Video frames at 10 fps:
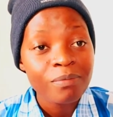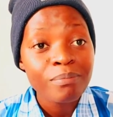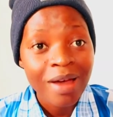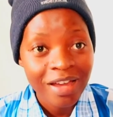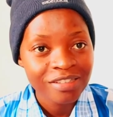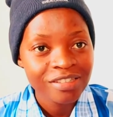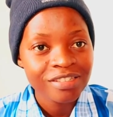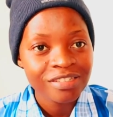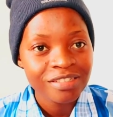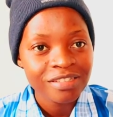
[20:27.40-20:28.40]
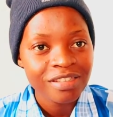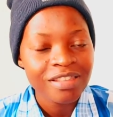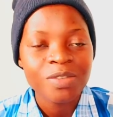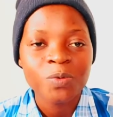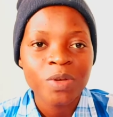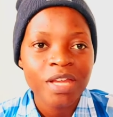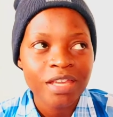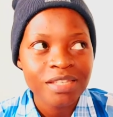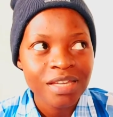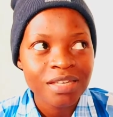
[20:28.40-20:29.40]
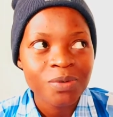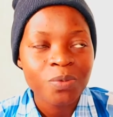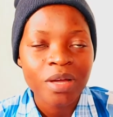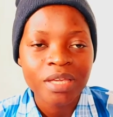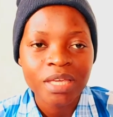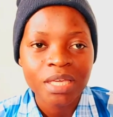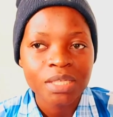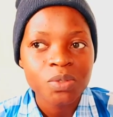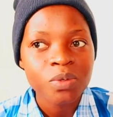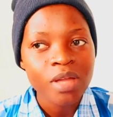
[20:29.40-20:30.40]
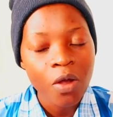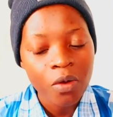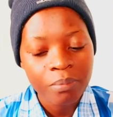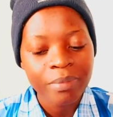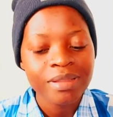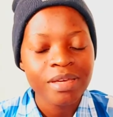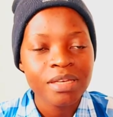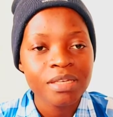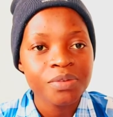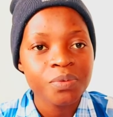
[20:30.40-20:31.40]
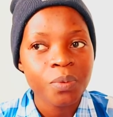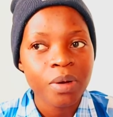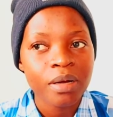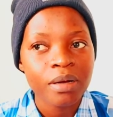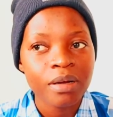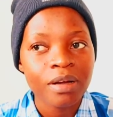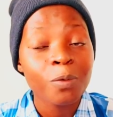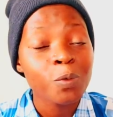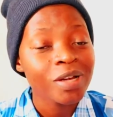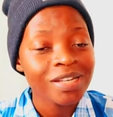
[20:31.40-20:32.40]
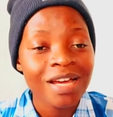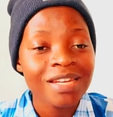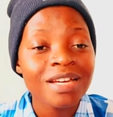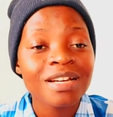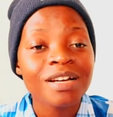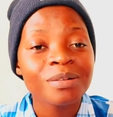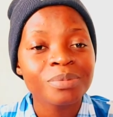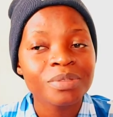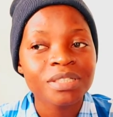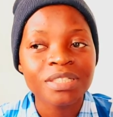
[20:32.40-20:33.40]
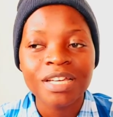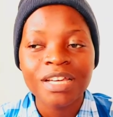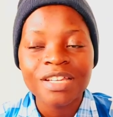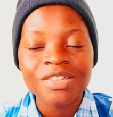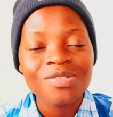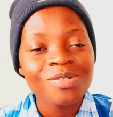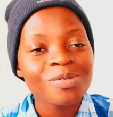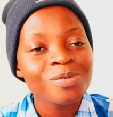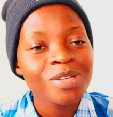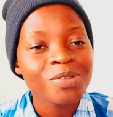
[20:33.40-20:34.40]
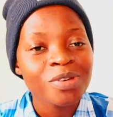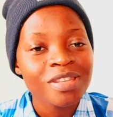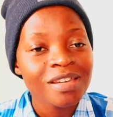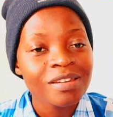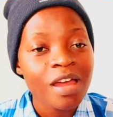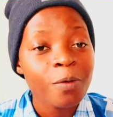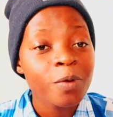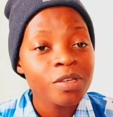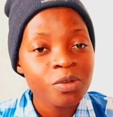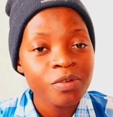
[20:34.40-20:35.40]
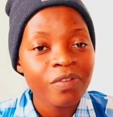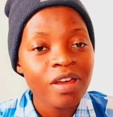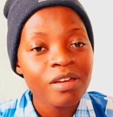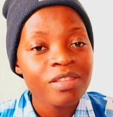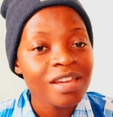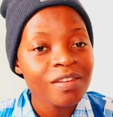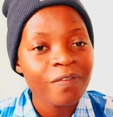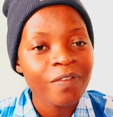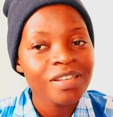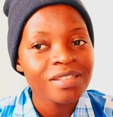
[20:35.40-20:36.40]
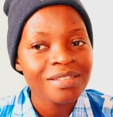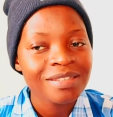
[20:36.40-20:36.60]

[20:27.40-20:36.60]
March. That's when I started working. So the whole month I didn't work, work at the company. So I went on, I went on 31st